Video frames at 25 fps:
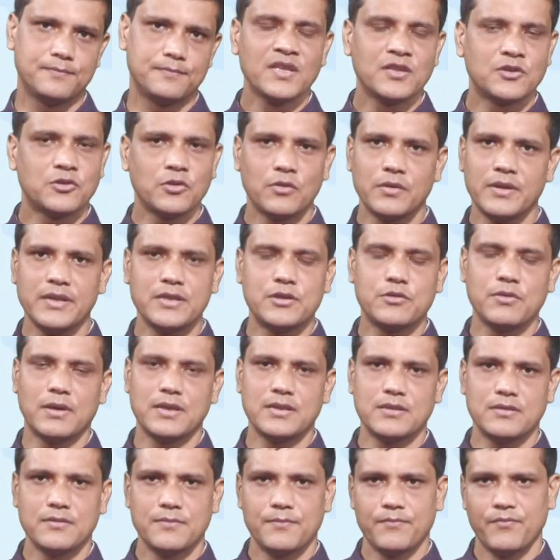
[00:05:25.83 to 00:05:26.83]
So this
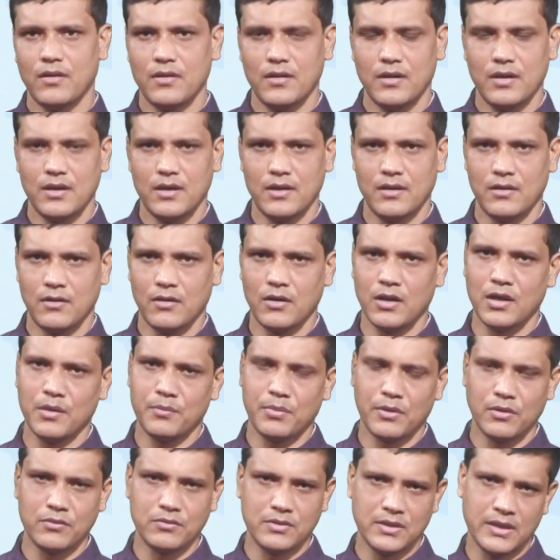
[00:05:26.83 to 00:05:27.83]
was all
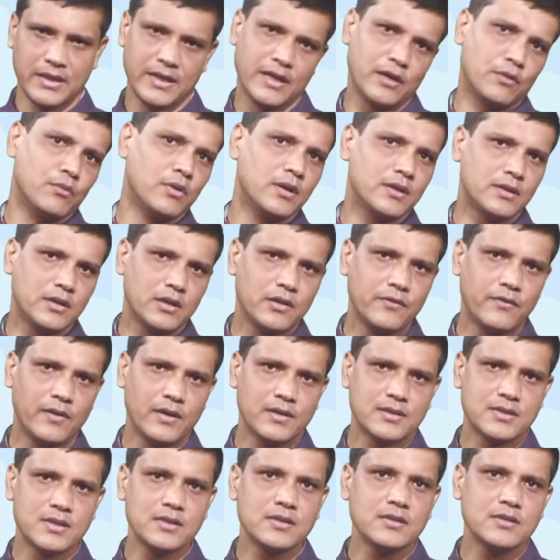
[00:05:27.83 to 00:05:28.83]
about the regulatory
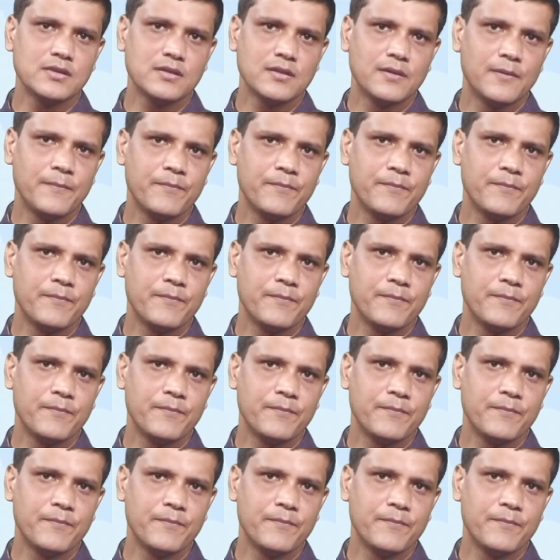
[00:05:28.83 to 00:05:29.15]
functions.